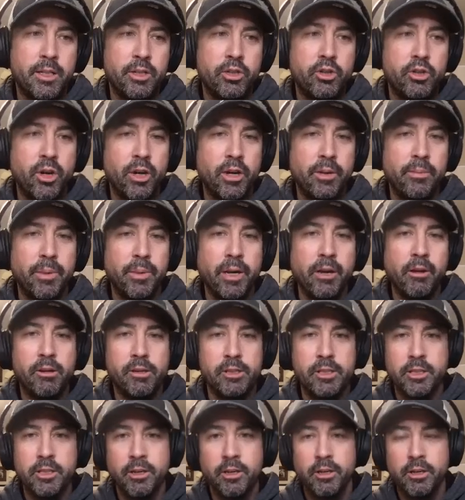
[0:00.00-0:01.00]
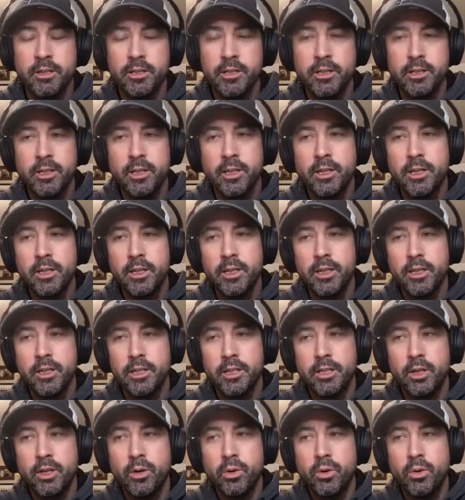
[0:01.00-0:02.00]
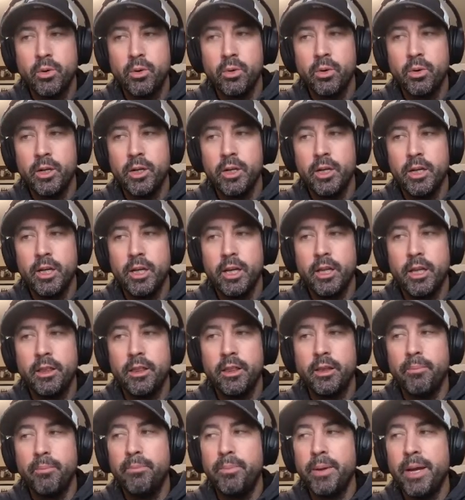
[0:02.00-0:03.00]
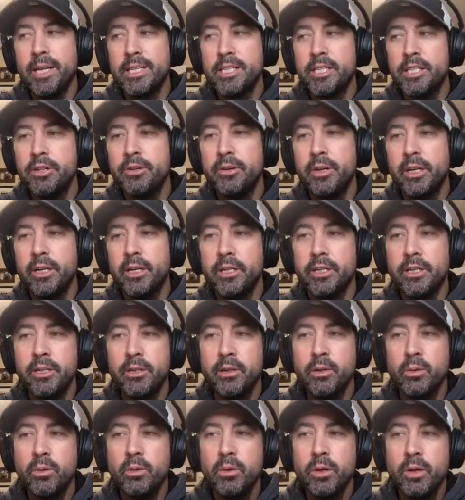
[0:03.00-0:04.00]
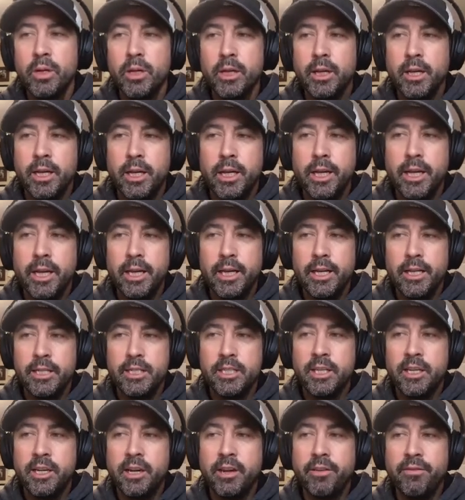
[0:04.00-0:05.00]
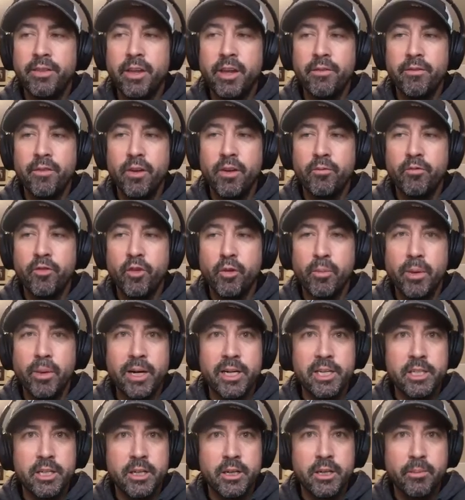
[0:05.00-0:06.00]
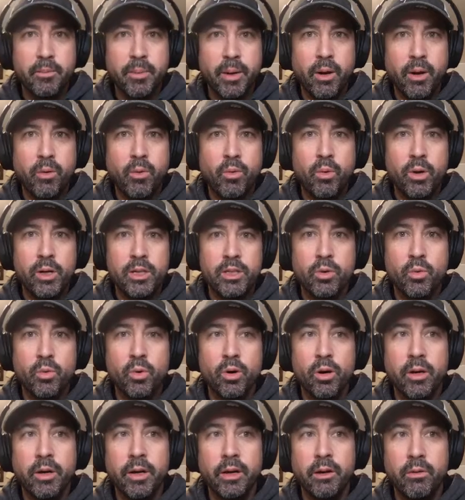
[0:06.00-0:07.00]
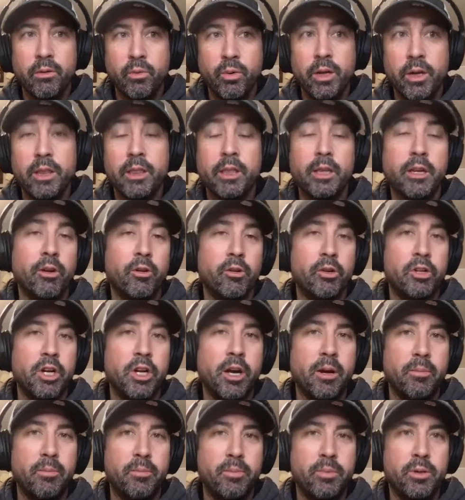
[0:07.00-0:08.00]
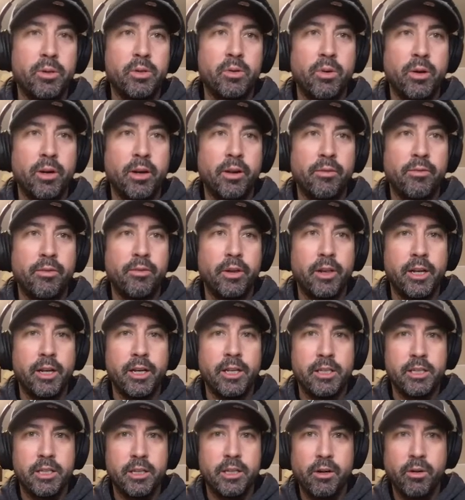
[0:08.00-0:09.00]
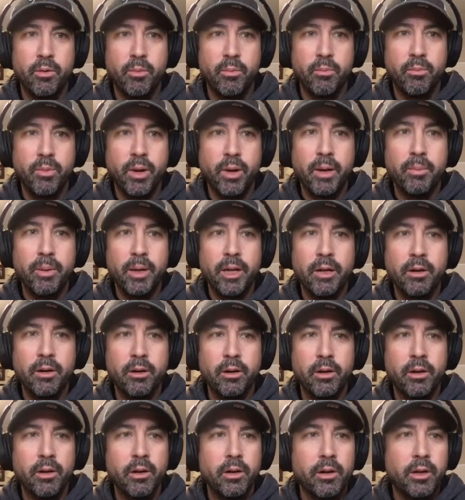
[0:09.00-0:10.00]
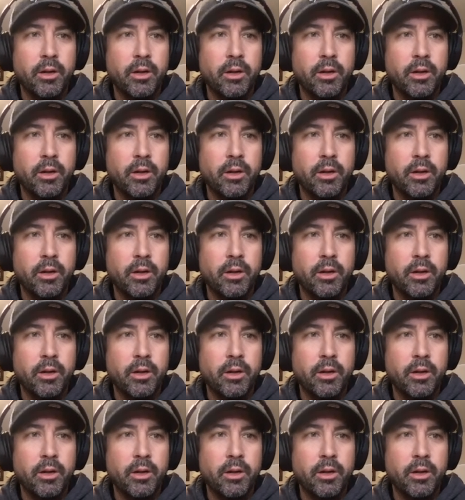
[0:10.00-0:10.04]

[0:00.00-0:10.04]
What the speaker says: try to be all stars. So the best you can do is give them information about what's working with your top 20 affiliates. Maybe your